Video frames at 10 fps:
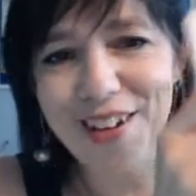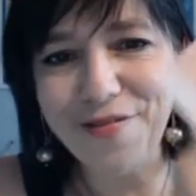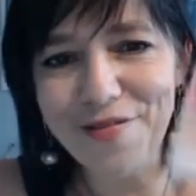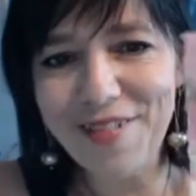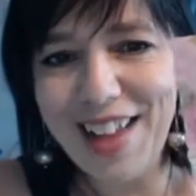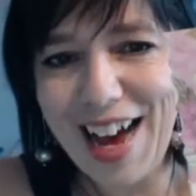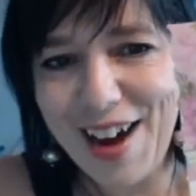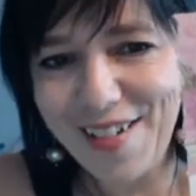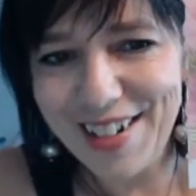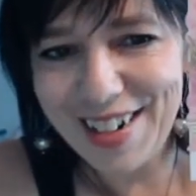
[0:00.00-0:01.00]
of
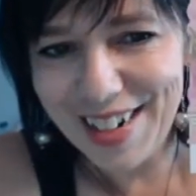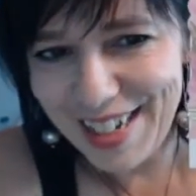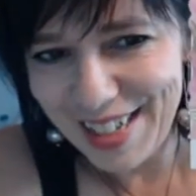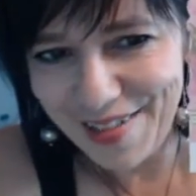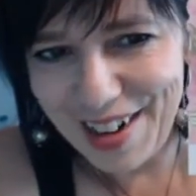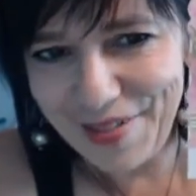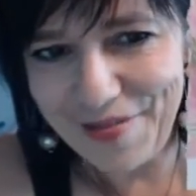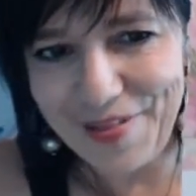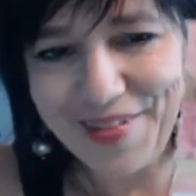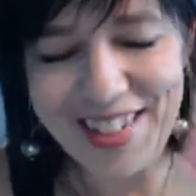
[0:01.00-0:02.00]
flowers right
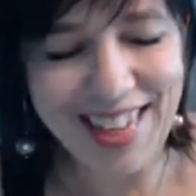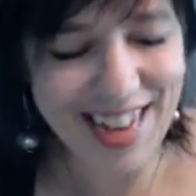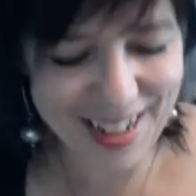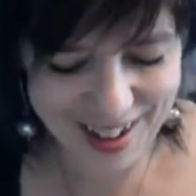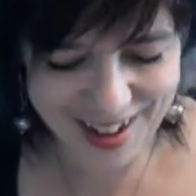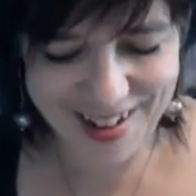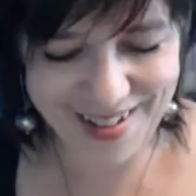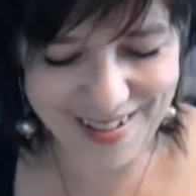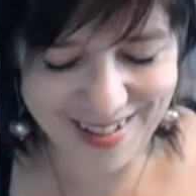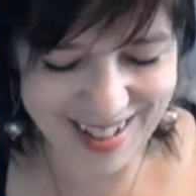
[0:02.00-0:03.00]
from the
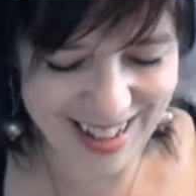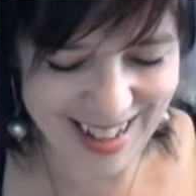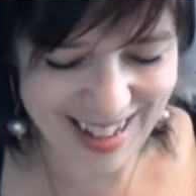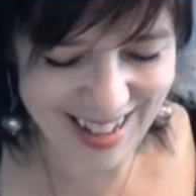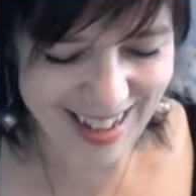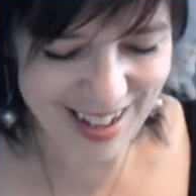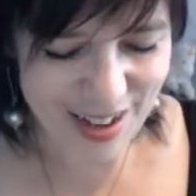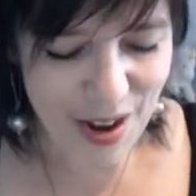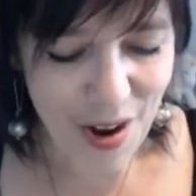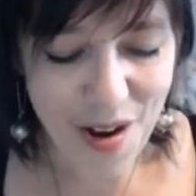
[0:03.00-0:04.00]
get-go.
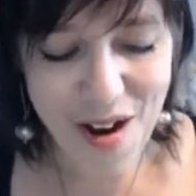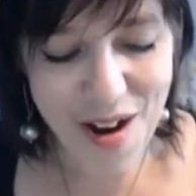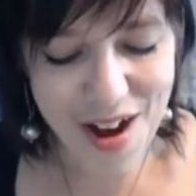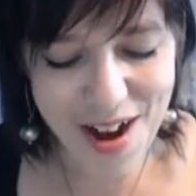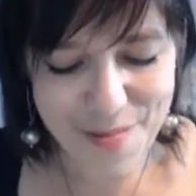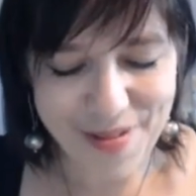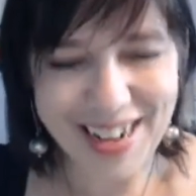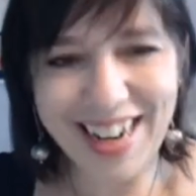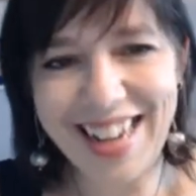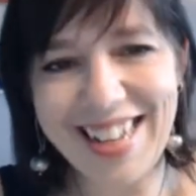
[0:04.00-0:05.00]
Oh,
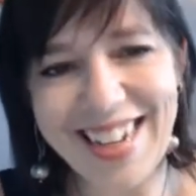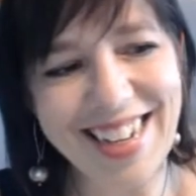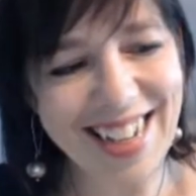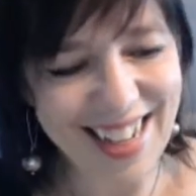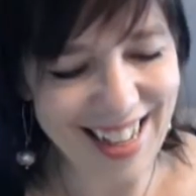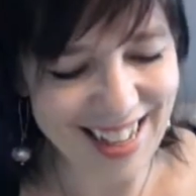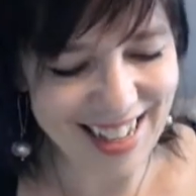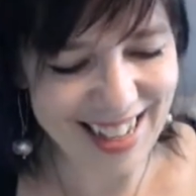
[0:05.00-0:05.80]
pretty, look.